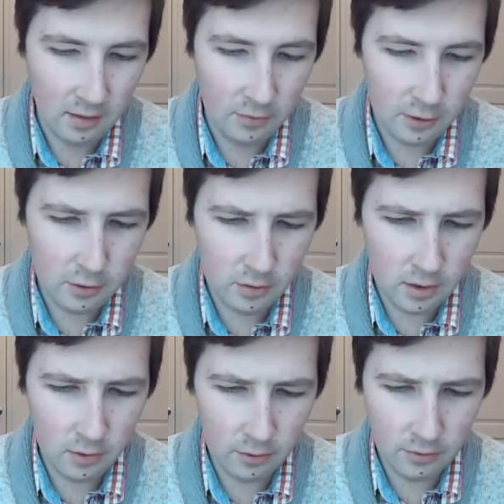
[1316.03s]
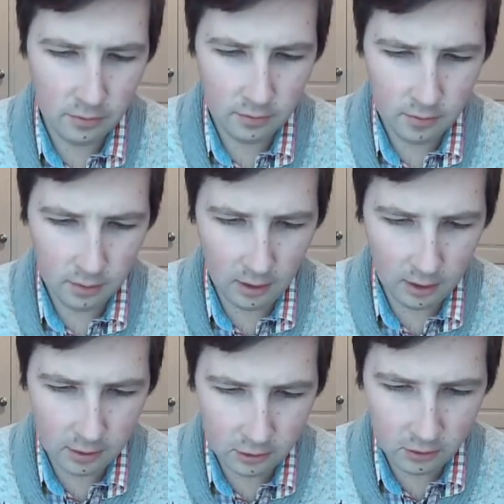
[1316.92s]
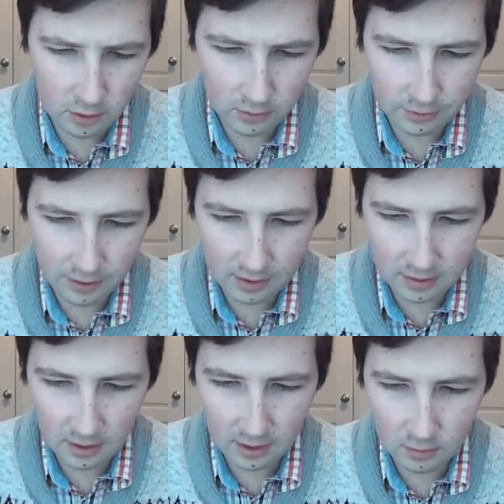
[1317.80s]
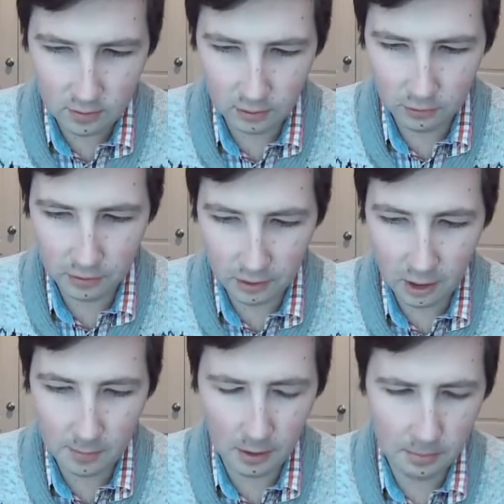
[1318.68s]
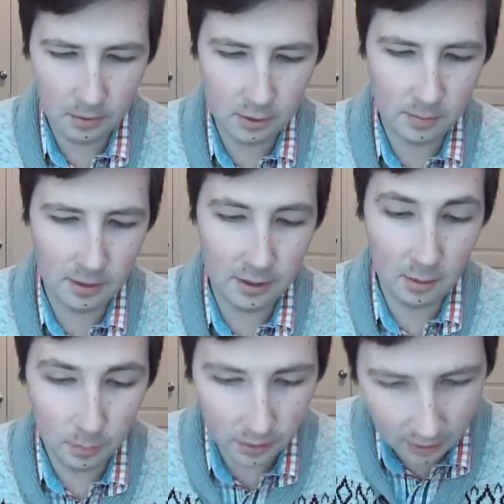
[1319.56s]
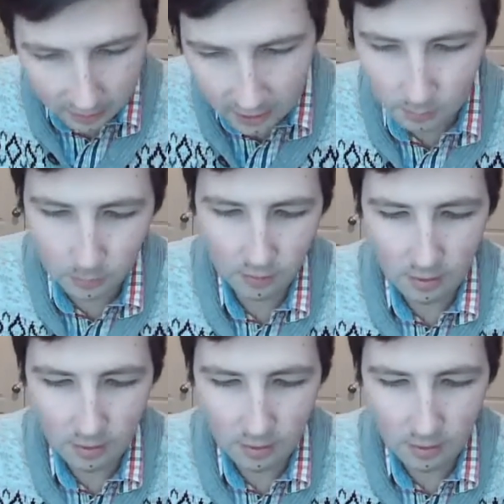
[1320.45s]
Did you know that they say you can learn a lot about a person by the company they keep?